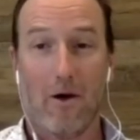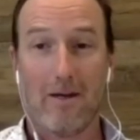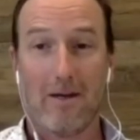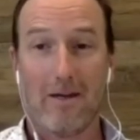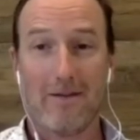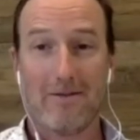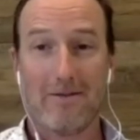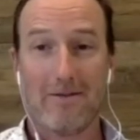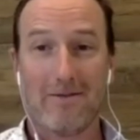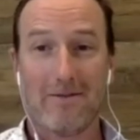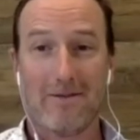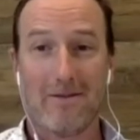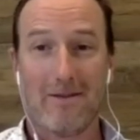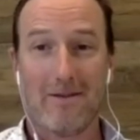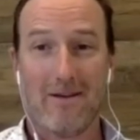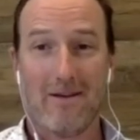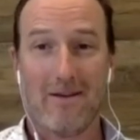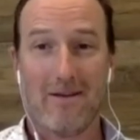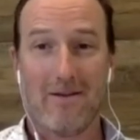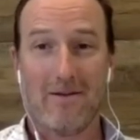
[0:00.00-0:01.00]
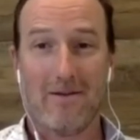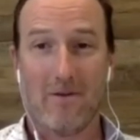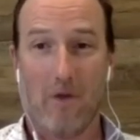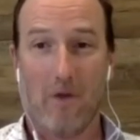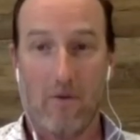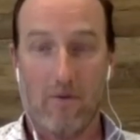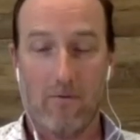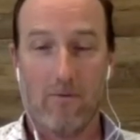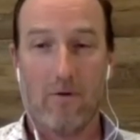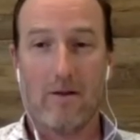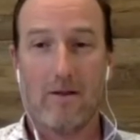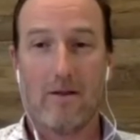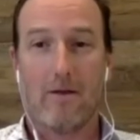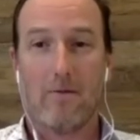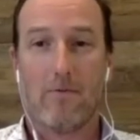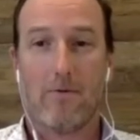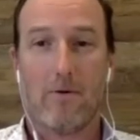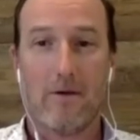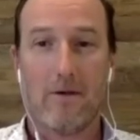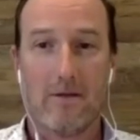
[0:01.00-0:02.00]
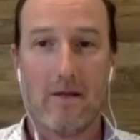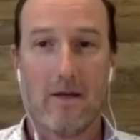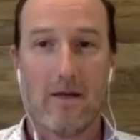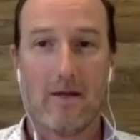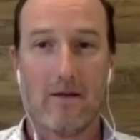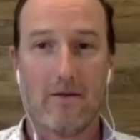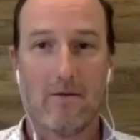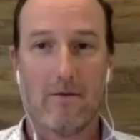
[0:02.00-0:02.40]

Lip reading: guess I've really appreciated